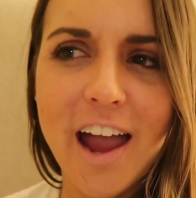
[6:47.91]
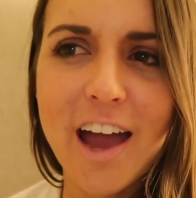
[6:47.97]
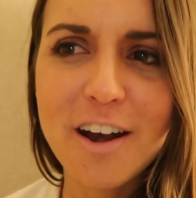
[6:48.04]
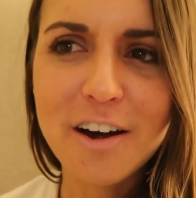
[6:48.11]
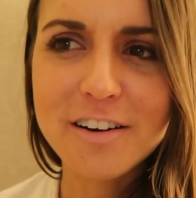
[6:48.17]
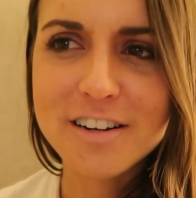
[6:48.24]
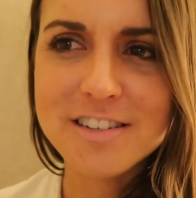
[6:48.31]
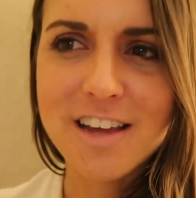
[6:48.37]
and
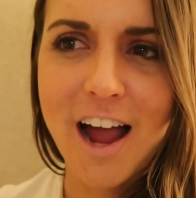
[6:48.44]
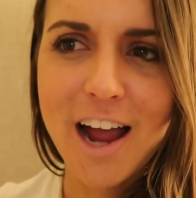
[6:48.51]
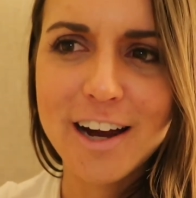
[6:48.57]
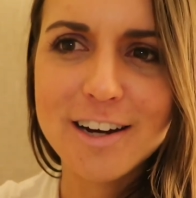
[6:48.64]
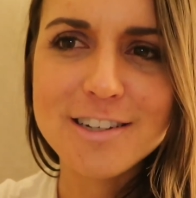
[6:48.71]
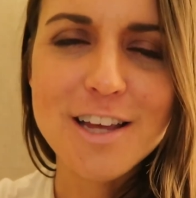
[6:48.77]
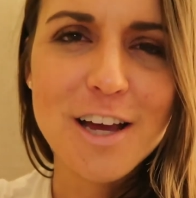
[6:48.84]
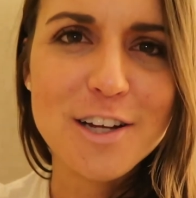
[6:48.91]
our
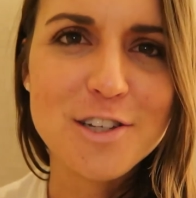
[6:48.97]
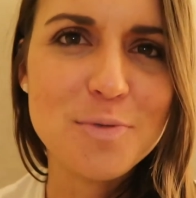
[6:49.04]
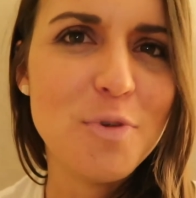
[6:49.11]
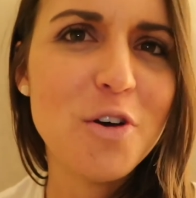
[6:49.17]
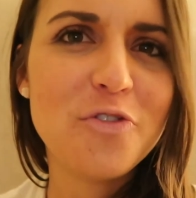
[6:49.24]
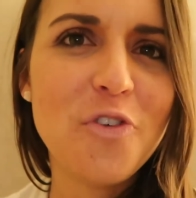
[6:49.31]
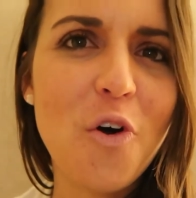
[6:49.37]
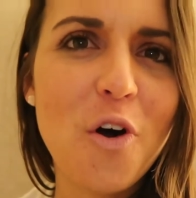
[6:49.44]
desires to
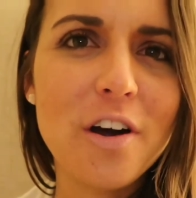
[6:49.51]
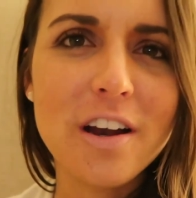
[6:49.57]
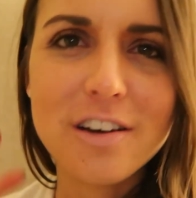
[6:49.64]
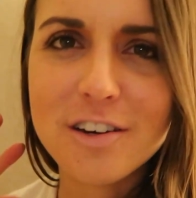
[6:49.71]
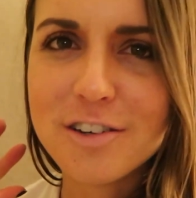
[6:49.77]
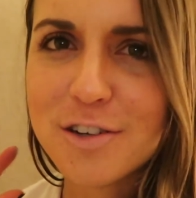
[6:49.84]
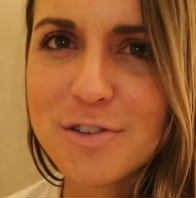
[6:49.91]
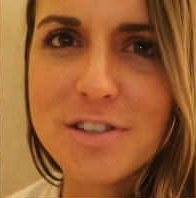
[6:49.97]
move forward
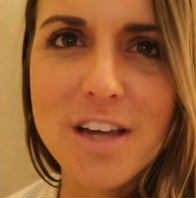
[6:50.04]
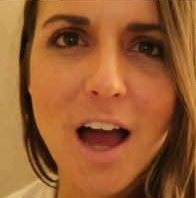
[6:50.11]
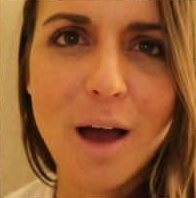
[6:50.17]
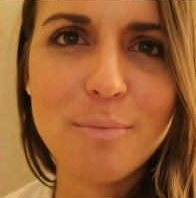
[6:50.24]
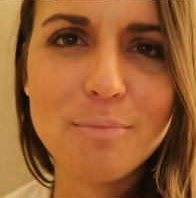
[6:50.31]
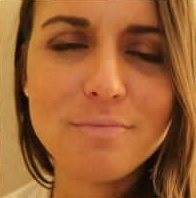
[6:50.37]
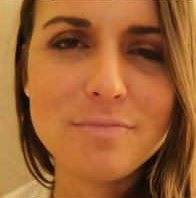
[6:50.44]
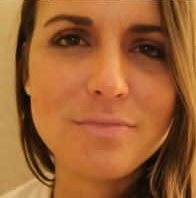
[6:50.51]
and do
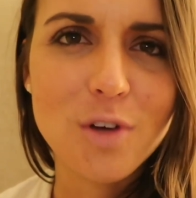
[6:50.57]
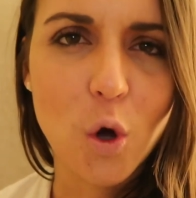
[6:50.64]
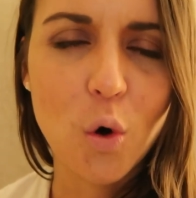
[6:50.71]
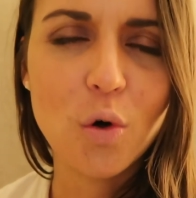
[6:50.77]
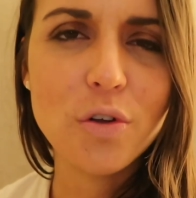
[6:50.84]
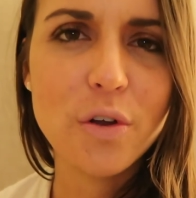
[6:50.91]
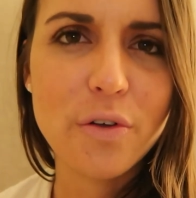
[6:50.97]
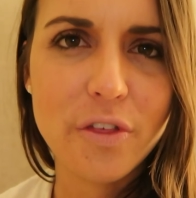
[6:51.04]
some
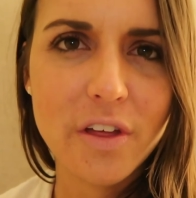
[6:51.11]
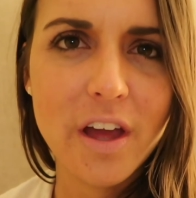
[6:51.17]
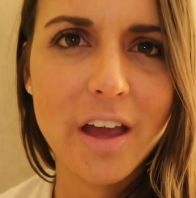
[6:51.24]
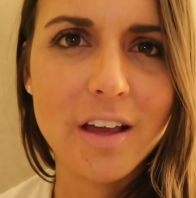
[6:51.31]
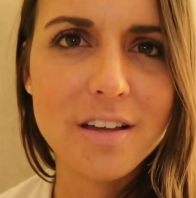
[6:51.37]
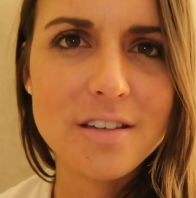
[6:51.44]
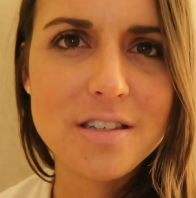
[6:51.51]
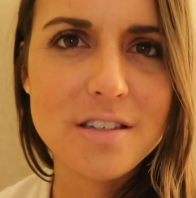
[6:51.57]
cool new
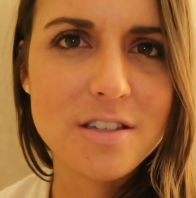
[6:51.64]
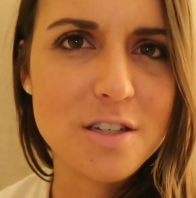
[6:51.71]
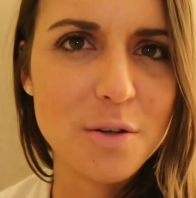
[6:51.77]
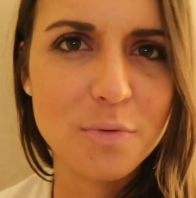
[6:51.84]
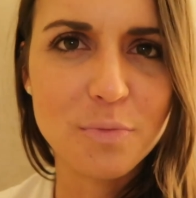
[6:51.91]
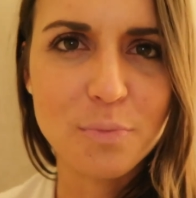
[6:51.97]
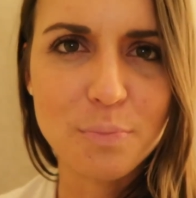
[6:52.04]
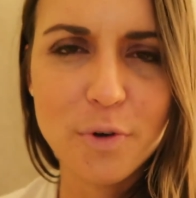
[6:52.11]
things
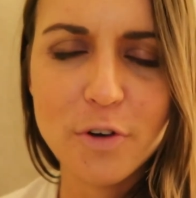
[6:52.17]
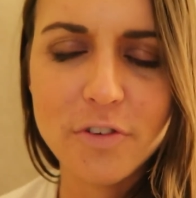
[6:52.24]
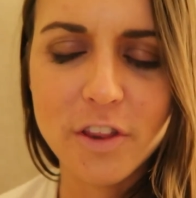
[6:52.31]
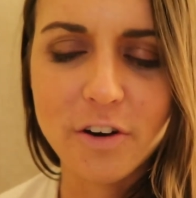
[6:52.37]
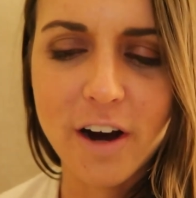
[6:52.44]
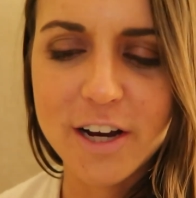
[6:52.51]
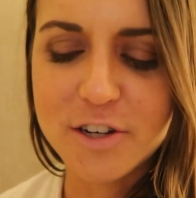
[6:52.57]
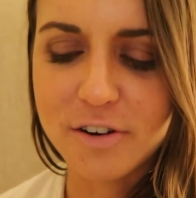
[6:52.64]
to move in
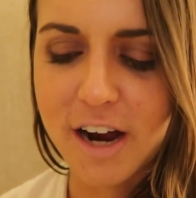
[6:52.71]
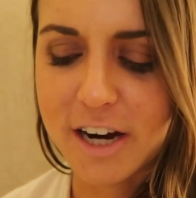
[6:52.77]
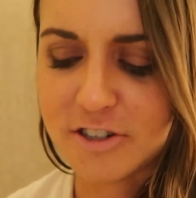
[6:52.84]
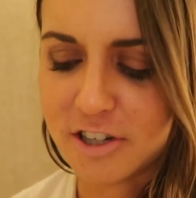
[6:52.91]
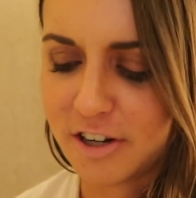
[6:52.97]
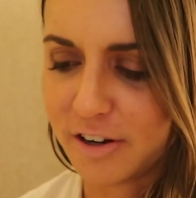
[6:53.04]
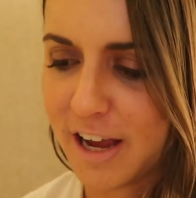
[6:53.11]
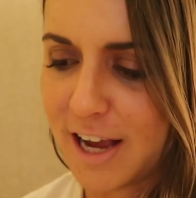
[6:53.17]
the right
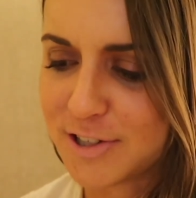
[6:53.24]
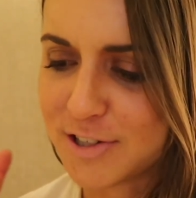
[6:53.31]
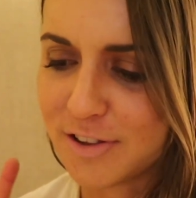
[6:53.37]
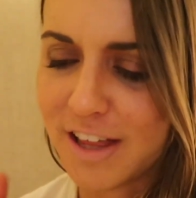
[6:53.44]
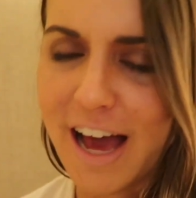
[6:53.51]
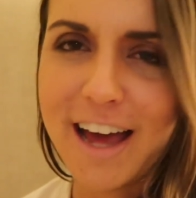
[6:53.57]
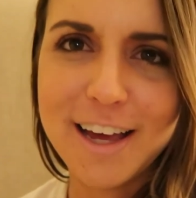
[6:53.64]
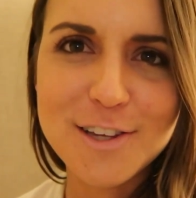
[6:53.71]
direction. Okay, so
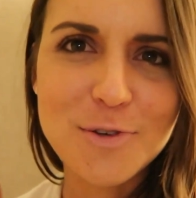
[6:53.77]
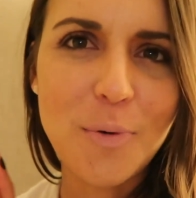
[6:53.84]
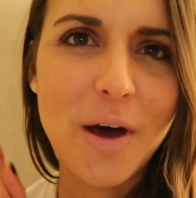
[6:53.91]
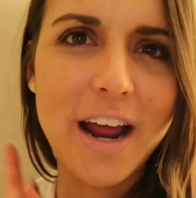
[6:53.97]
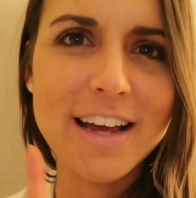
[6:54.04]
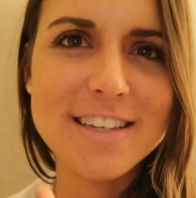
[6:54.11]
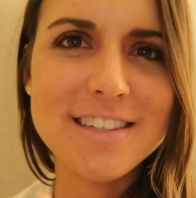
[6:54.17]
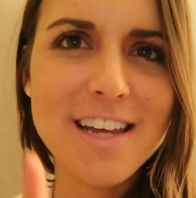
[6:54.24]
that is
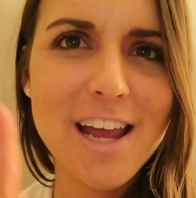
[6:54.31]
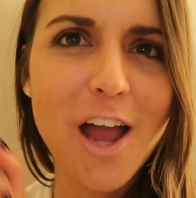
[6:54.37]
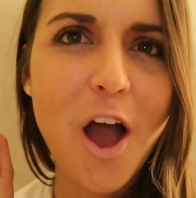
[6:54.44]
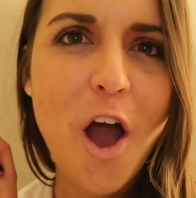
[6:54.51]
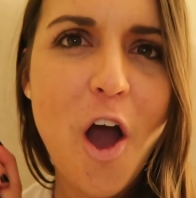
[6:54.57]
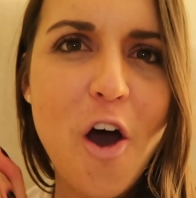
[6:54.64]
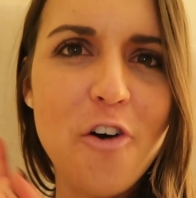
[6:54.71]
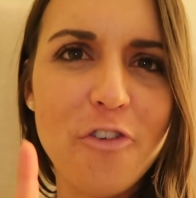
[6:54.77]
what I see
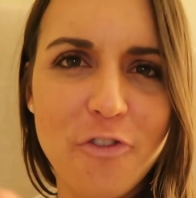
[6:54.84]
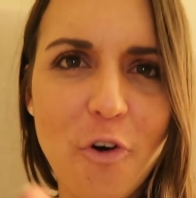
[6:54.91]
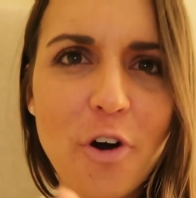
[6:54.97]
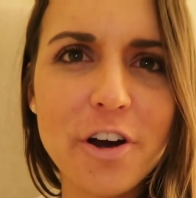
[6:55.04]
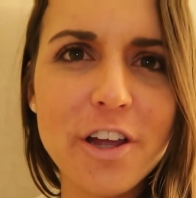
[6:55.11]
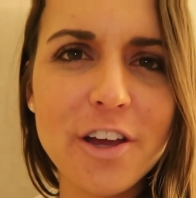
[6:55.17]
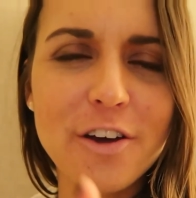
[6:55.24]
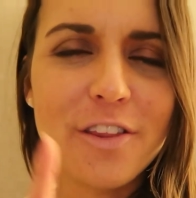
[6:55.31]

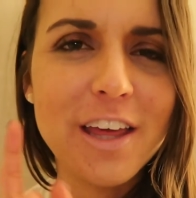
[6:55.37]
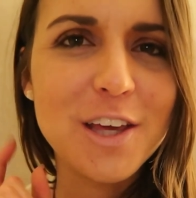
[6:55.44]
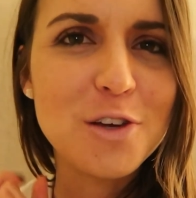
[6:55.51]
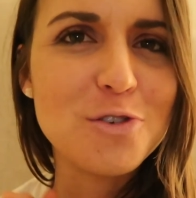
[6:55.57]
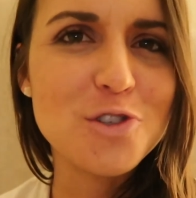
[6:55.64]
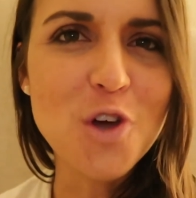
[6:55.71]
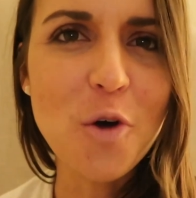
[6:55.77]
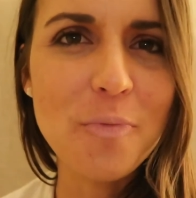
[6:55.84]
for you. Thank
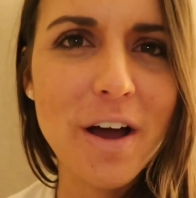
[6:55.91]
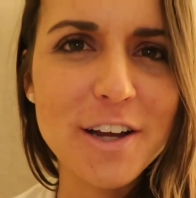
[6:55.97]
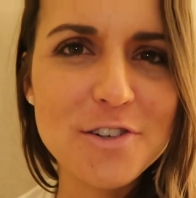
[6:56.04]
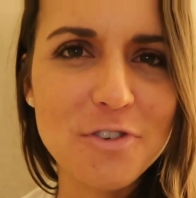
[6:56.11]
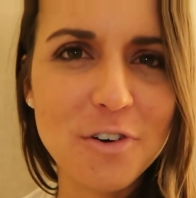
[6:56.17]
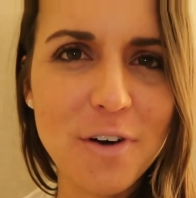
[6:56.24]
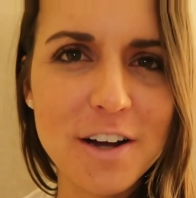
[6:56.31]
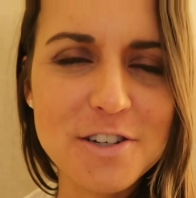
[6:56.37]
you so much
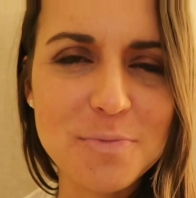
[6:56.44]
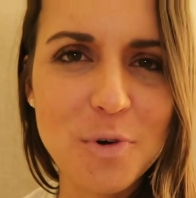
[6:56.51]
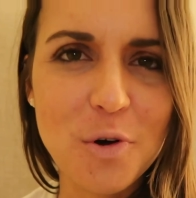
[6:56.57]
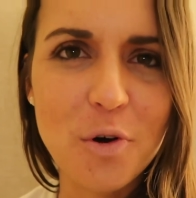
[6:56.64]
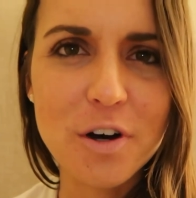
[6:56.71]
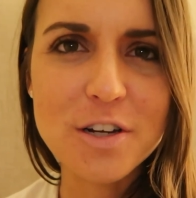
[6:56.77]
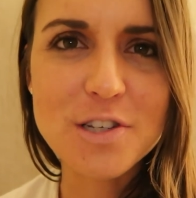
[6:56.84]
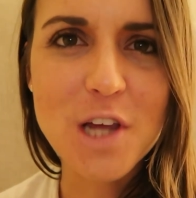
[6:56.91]
for watching my
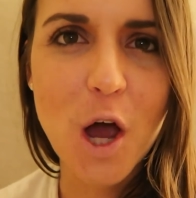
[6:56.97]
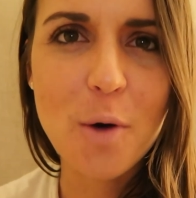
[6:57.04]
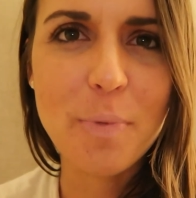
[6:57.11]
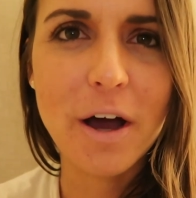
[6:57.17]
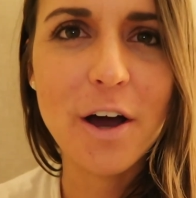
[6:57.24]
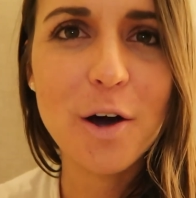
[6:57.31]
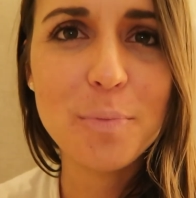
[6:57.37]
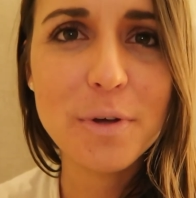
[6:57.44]
horoscope.
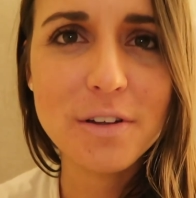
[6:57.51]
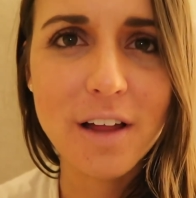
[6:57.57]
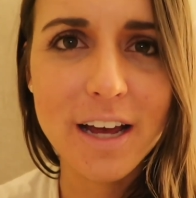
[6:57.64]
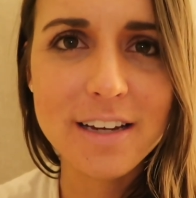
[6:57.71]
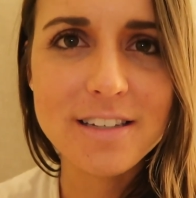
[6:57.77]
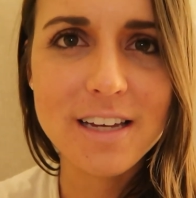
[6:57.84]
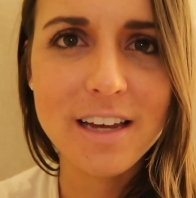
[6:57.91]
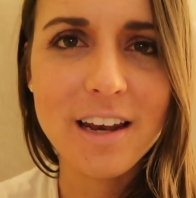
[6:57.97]
I hope you
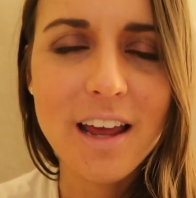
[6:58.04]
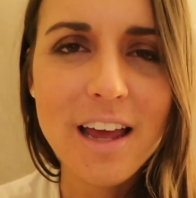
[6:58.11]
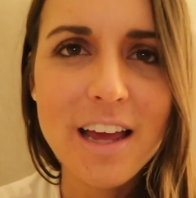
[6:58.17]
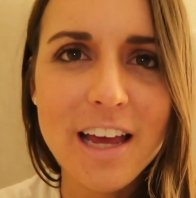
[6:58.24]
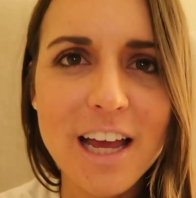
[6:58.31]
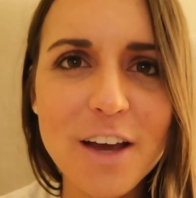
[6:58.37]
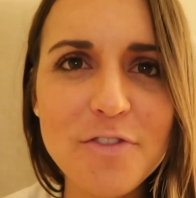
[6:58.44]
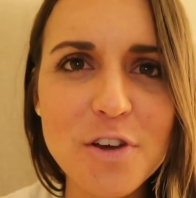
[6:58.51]
liked it.
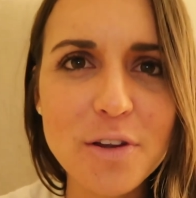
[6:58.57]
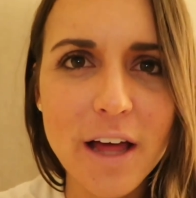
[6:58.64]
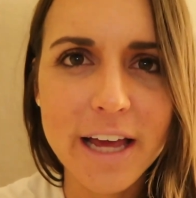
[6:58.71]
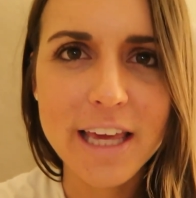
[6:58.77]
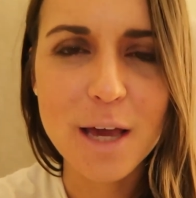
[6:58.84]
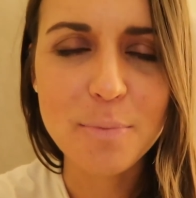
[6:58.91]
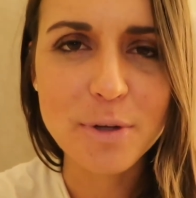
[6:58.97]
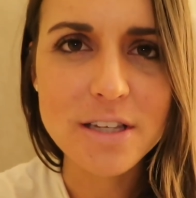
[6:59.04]
If you
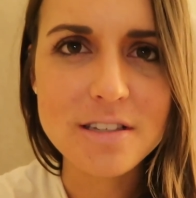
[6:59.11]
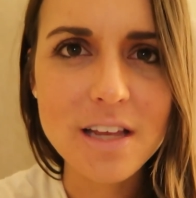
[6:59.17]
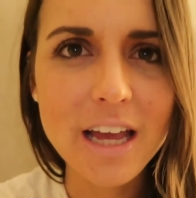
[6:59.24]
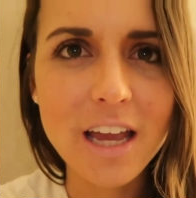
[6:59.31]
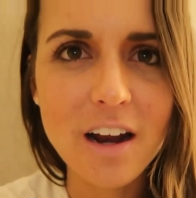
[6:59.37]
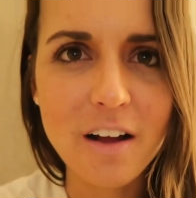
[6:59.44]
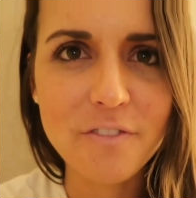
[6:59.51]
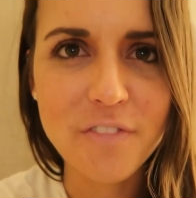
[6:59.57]
like it, please
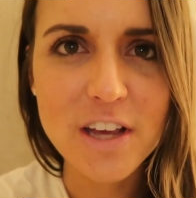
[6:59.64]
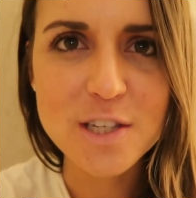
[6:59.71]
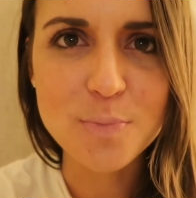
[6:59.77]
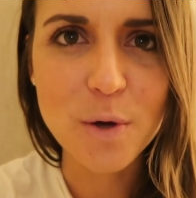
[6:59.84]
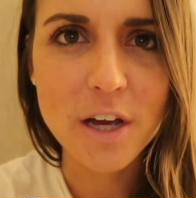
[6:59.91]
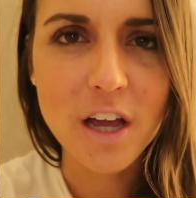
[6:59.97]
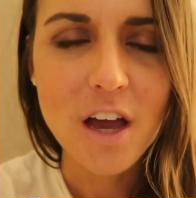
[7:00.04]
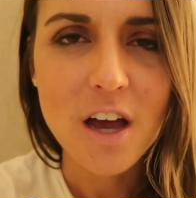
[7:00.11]
like it on
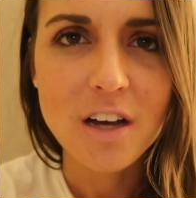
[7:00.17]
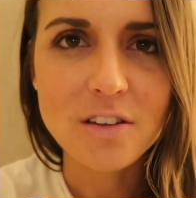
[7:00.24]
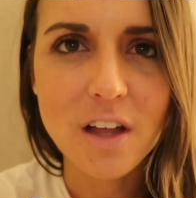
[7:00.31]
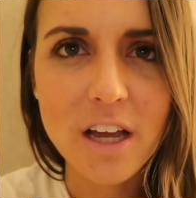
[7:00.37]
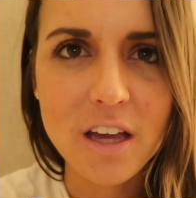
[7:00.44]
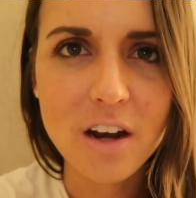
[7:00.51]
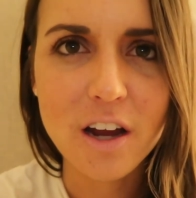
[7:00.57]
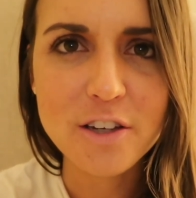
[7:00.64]
Facebook,
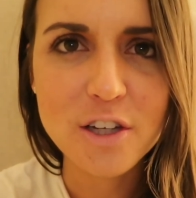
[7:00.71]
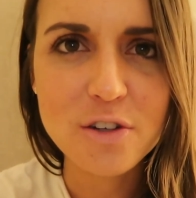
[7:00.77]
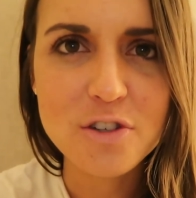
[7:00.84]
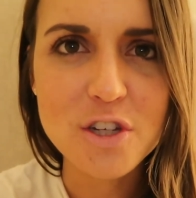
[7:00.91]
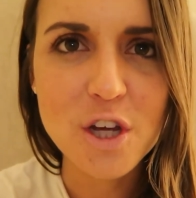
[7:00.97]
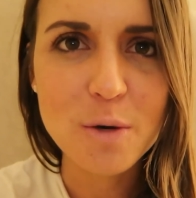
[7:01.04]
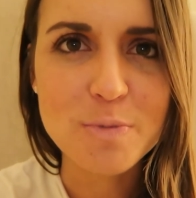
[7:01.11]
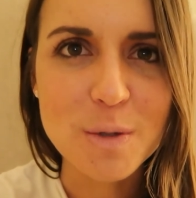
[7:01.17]
like it on
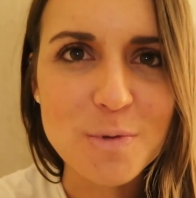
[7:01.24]
YouTube,